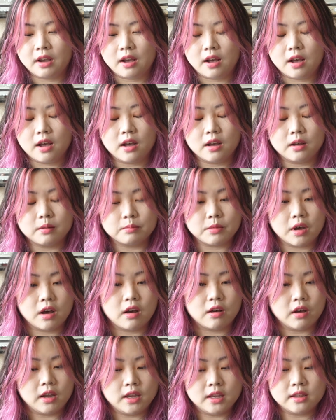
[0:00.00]

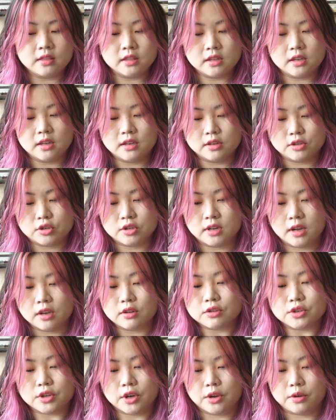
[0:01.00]
in the
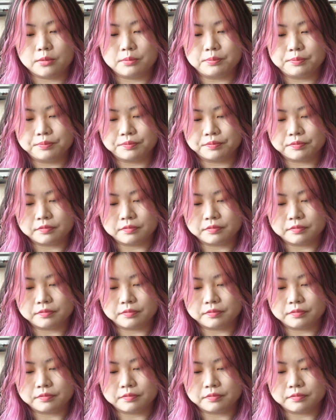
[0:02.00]
Chanel show.